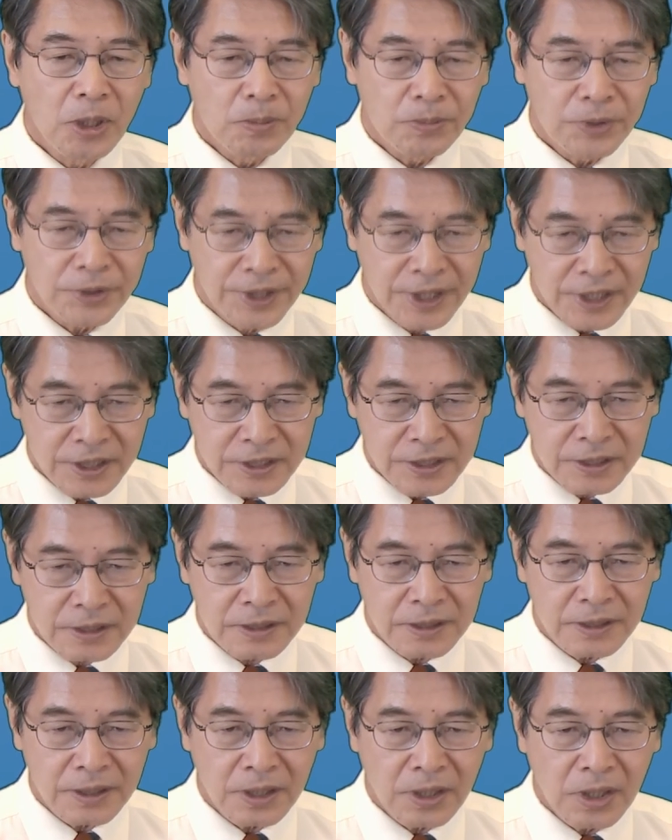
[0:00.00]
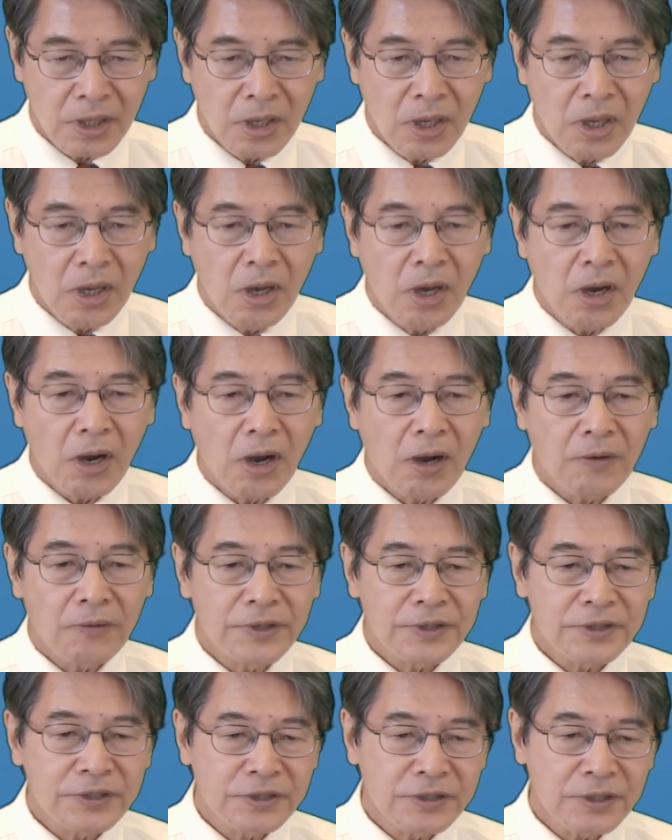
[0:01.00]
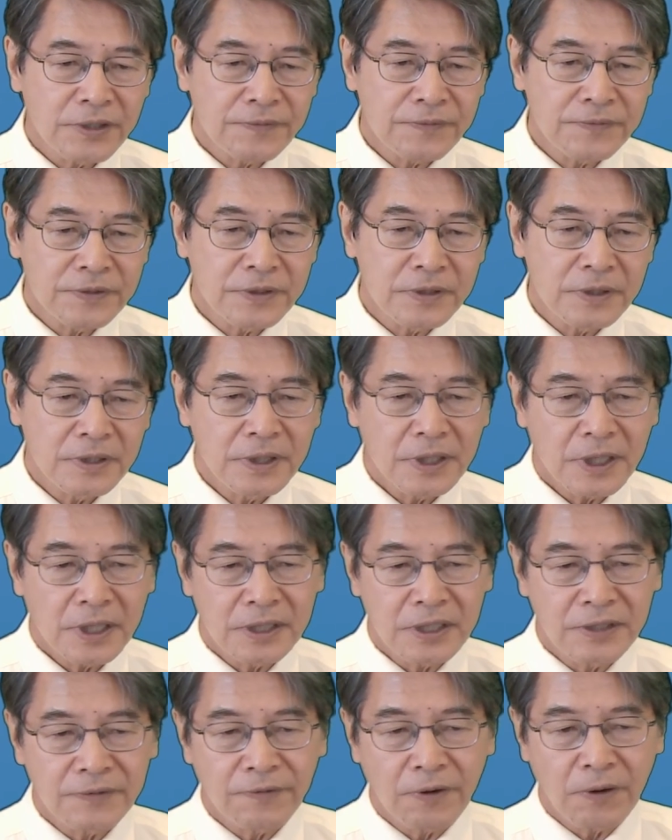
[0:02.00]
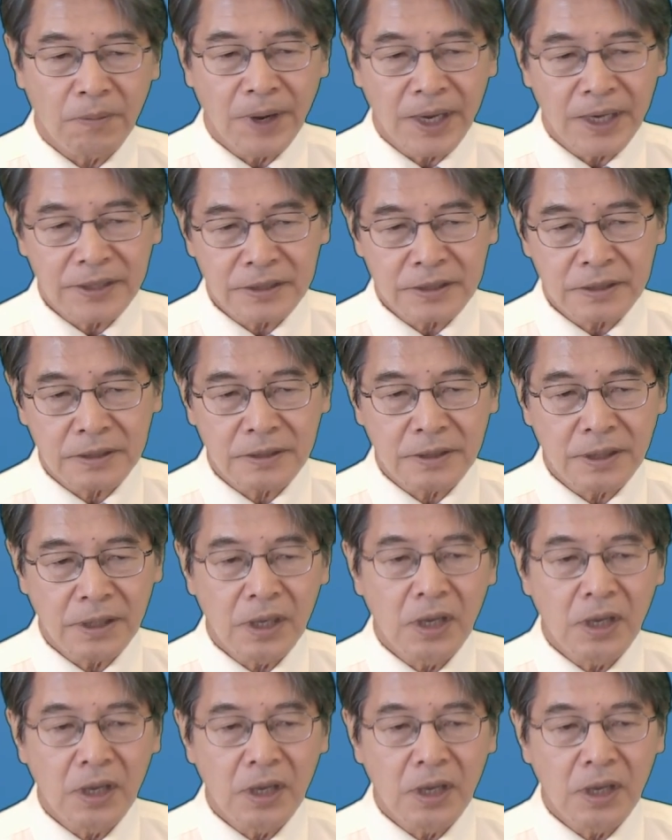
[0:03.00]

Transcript: prediction of the shift and deformation